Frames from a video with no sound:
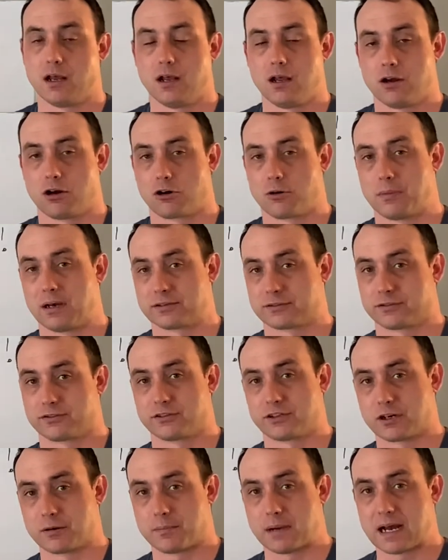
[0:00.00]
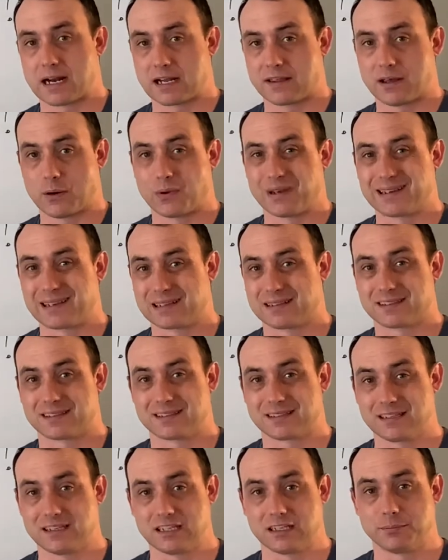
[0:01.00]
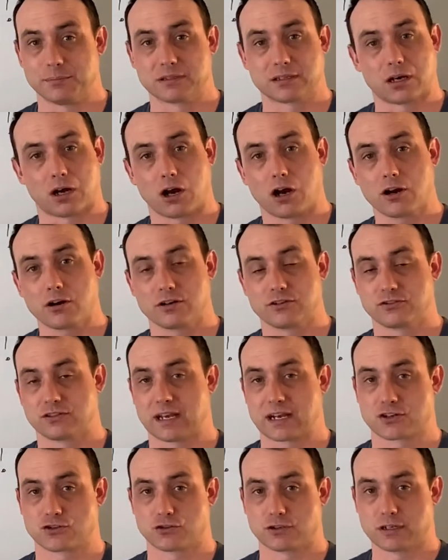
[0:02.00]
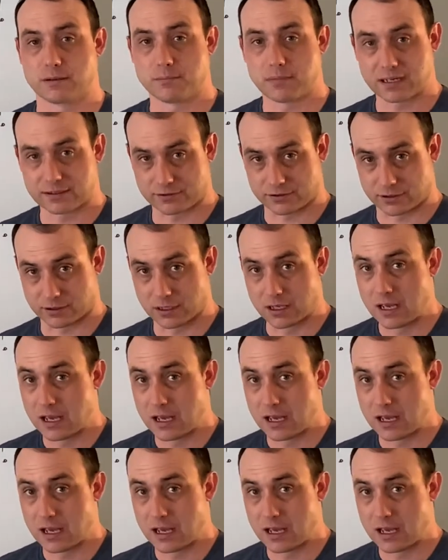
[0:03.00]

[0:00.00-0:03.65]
muscles in our body that we can see, but the heart is actually a muscle.